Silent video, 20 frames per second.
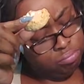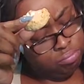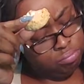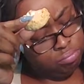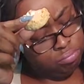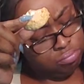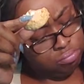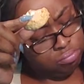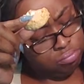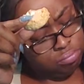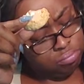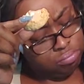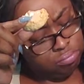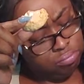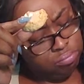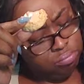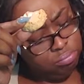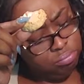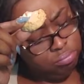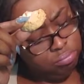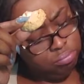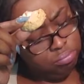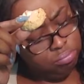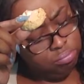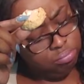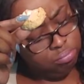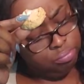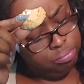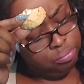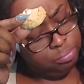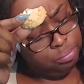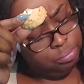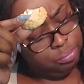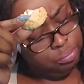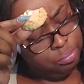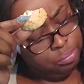[no speech]